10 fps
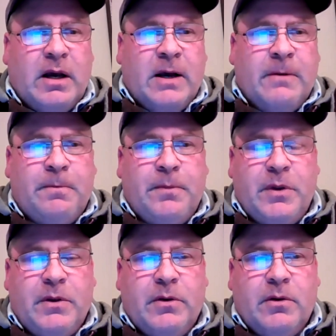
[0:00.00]
The
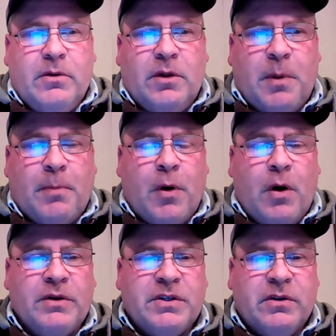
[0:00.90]

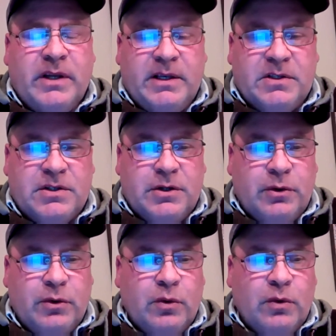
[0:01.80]
proposal is
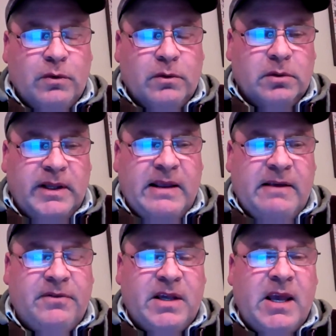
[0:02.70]
to
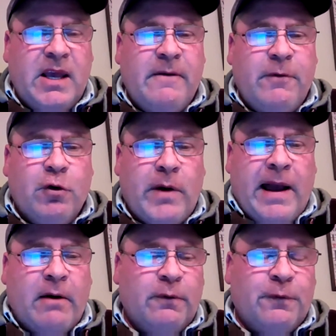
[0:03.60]
leave the
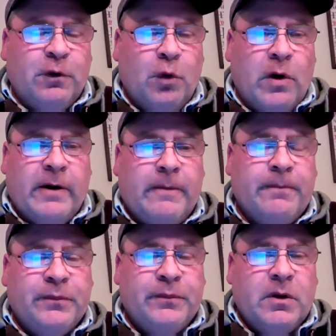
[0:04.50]
ground
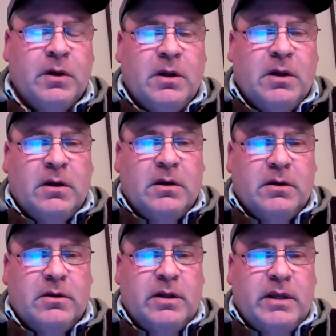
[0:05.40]
floor
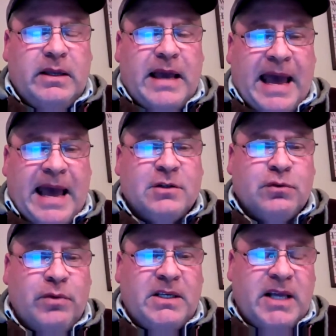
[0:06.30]

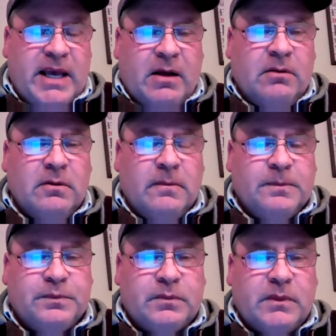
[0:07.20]
as retail,
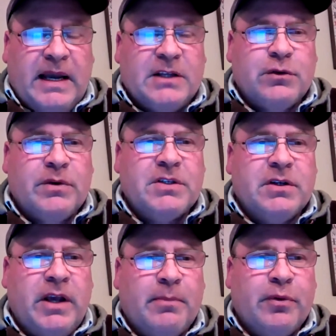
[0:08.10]
as
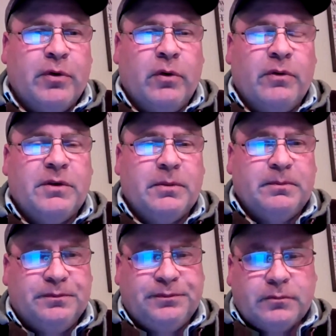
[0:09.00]
originally approved.